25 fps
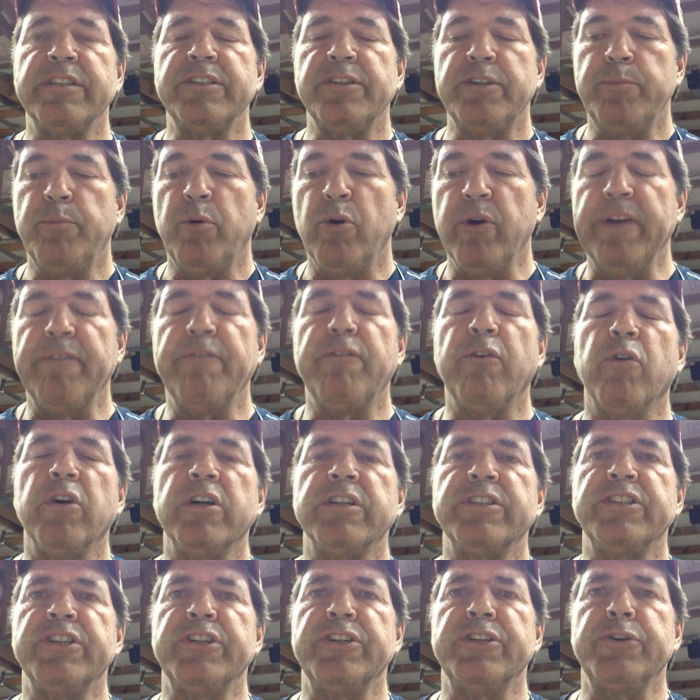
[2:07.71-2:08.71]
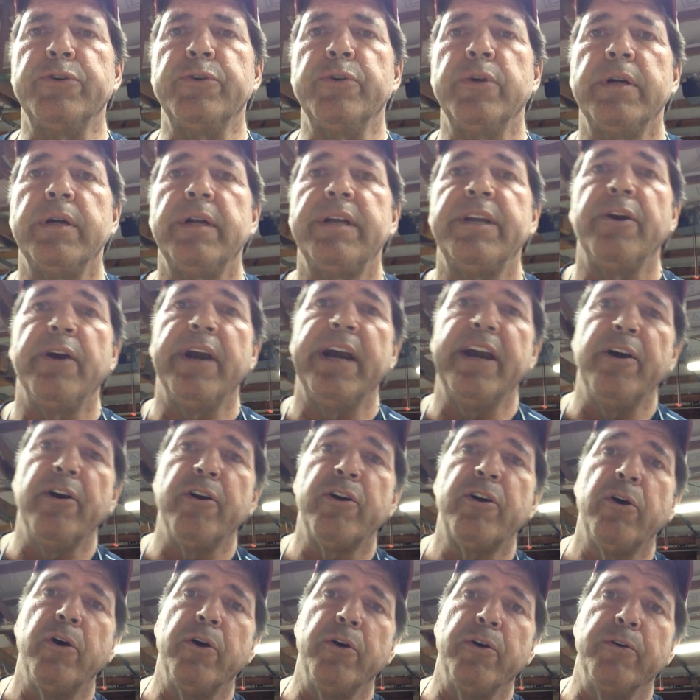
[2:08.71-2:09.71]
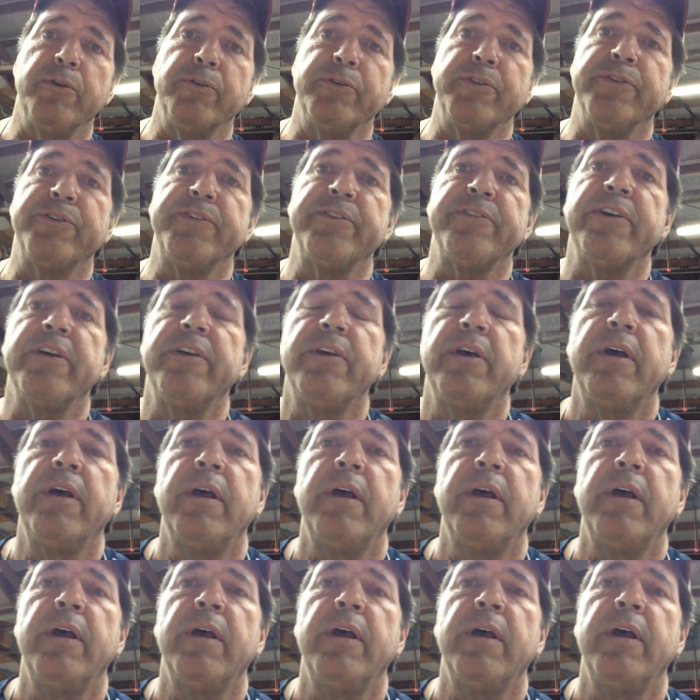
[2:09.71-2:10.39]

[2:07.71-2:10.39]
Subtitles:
2.42, your error codes